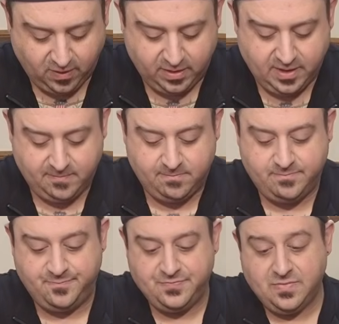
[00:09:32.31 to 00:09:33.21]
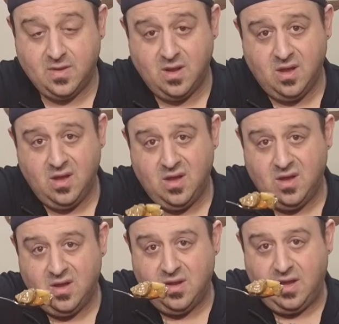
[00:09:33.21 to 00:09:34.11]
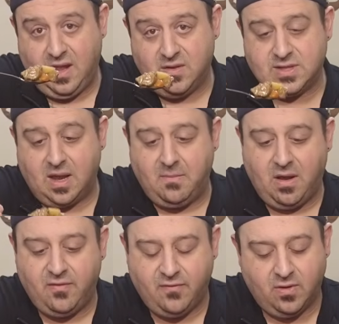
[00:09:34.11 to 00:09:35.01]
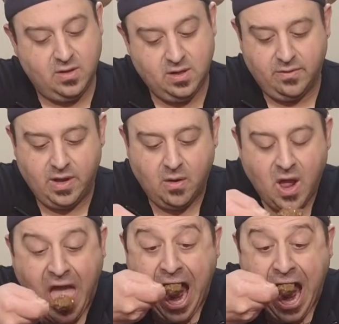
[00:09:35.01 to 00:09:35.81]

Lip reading: onion. That looks like a mouthful. Here we go.